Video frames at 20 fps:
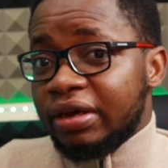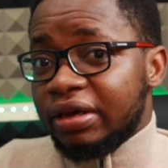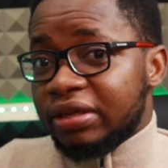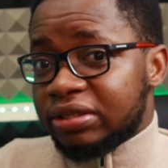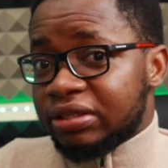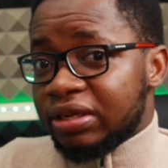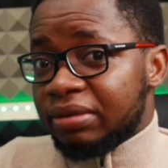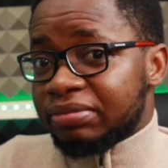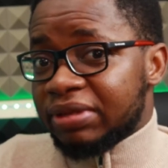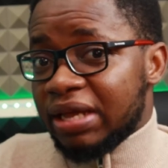
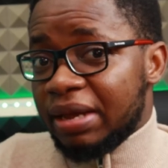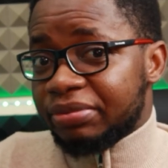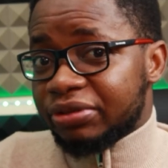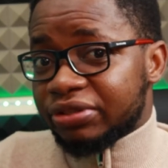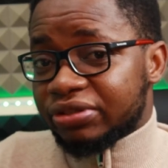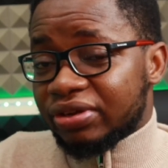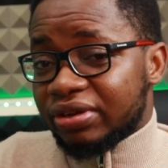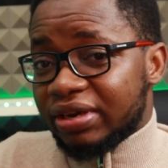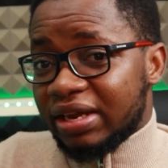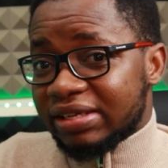it sometimes
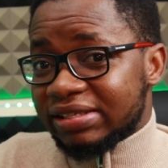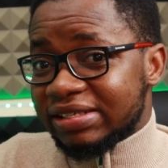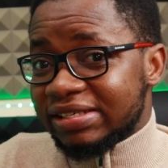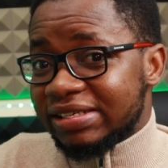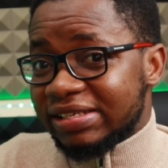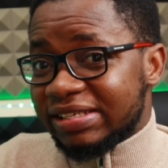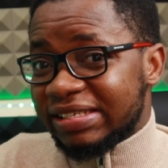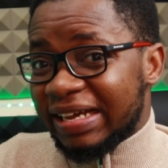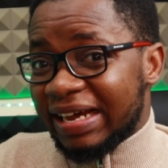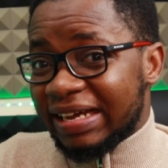is not as
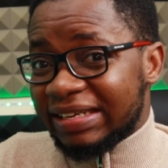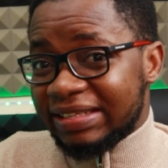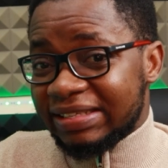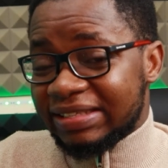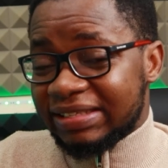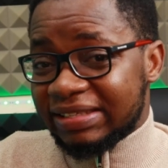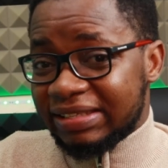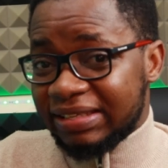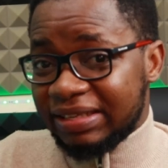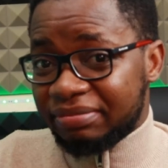easy as
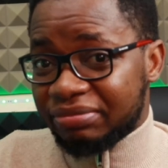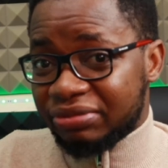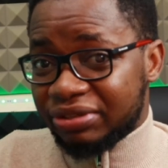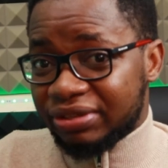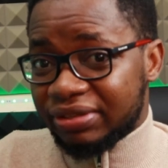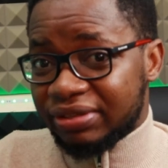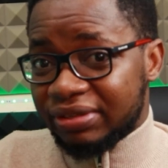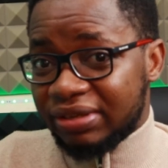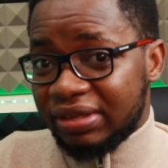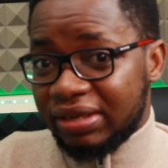it
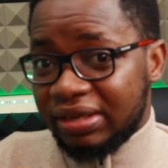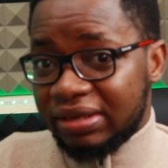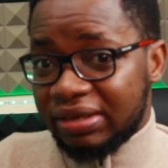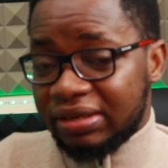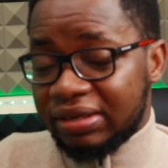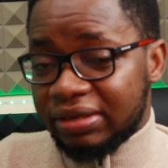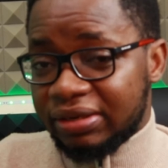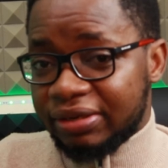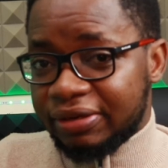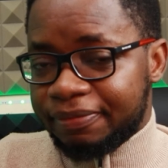seems
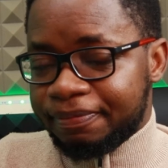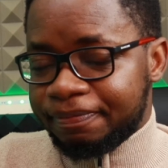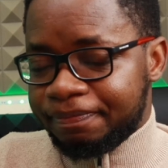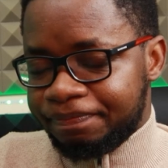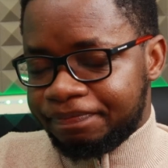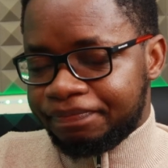in the,